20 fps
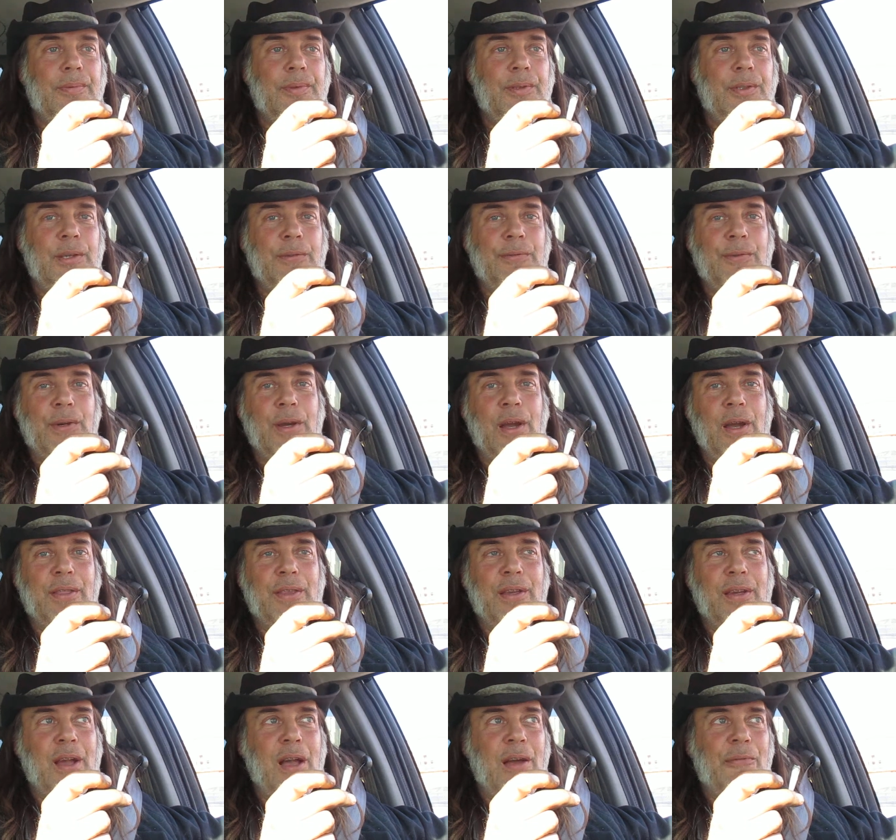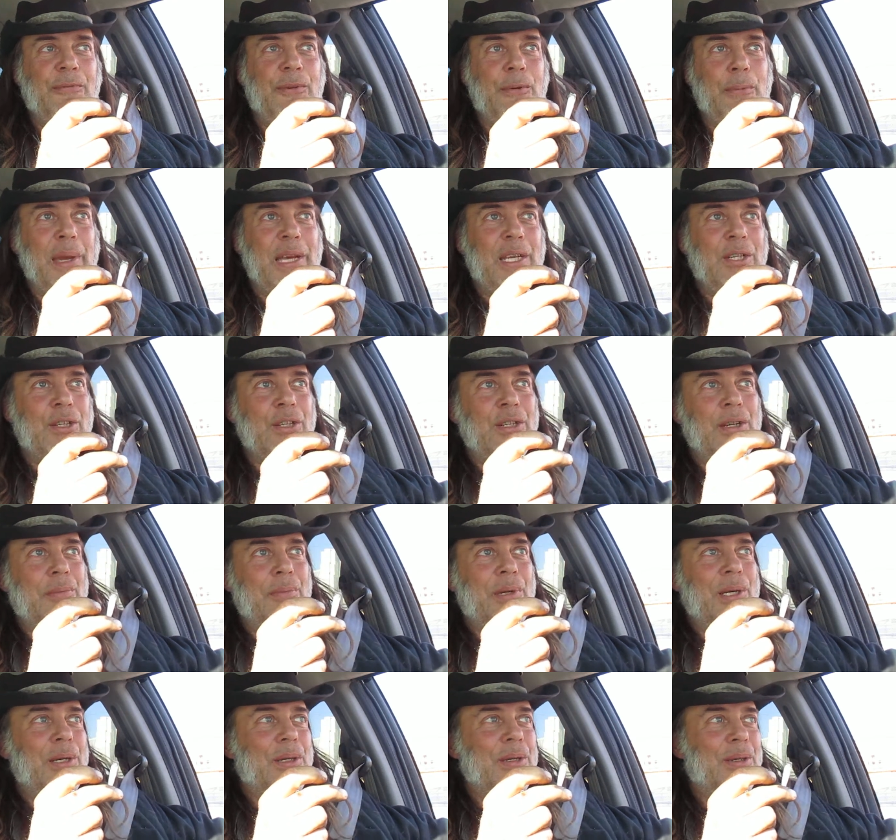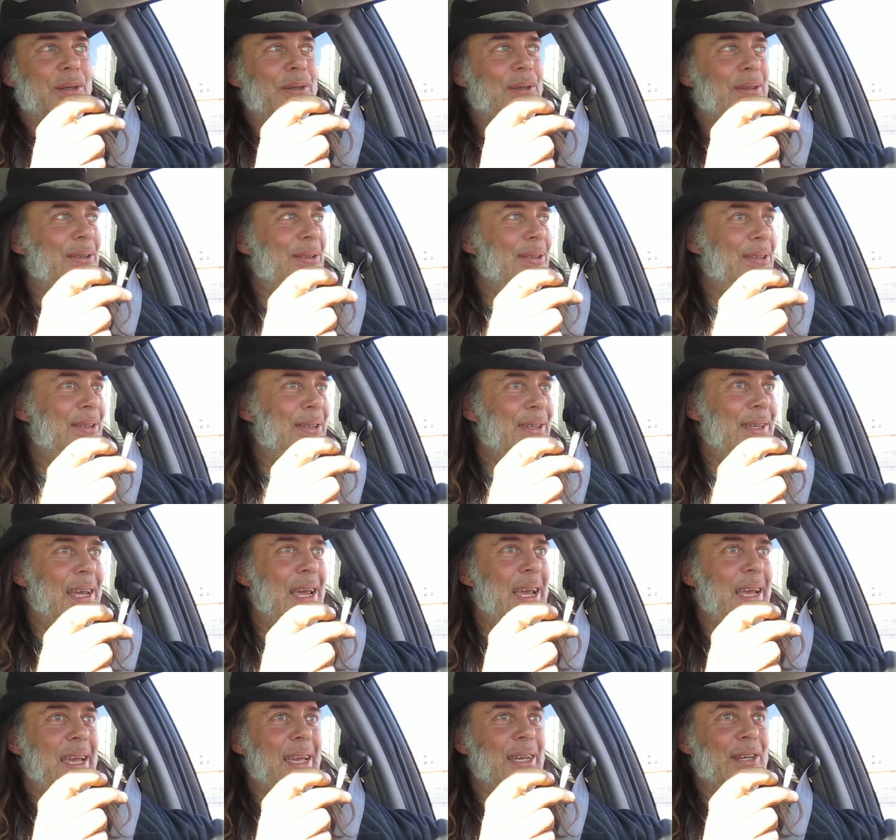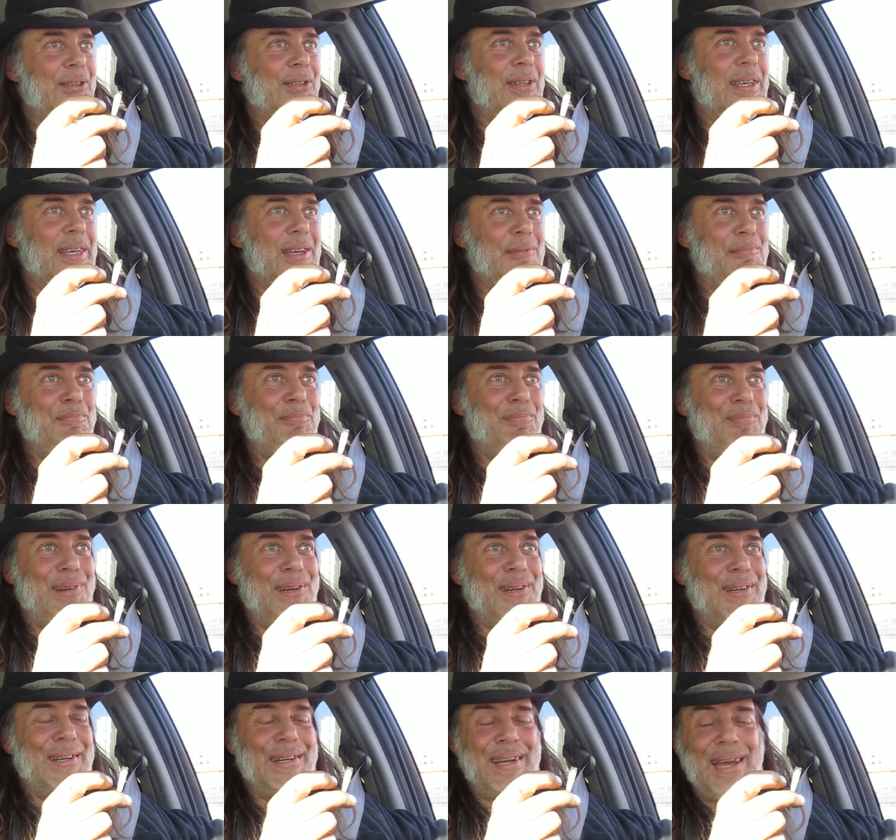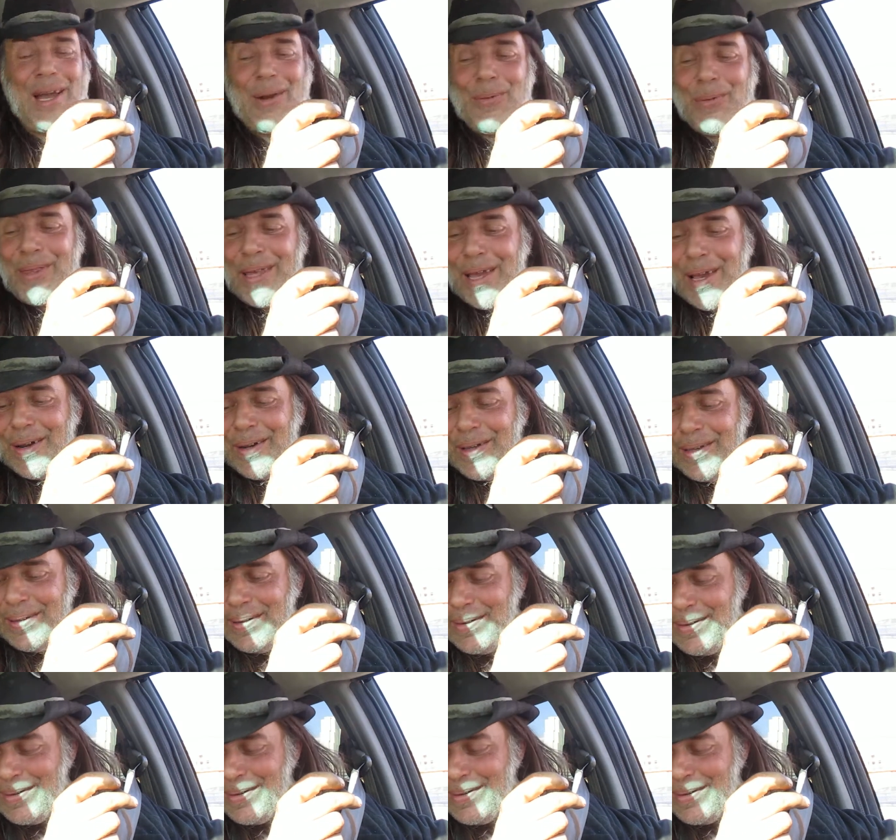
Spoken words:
She forgot the confirmation number. Can't get your ticket printed out without it.